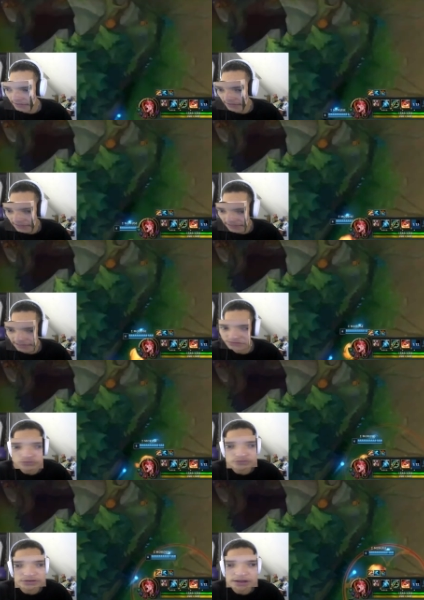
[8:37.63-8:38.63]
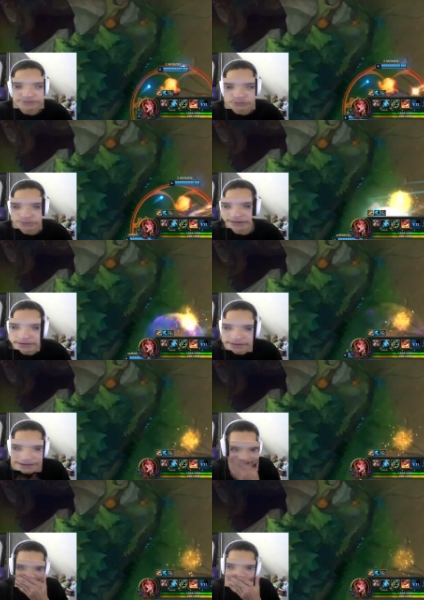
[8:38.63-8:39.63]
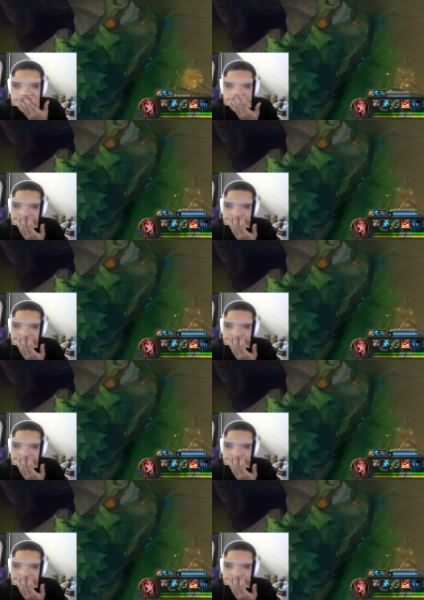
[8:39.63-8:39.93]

He is recovering. Heading bot.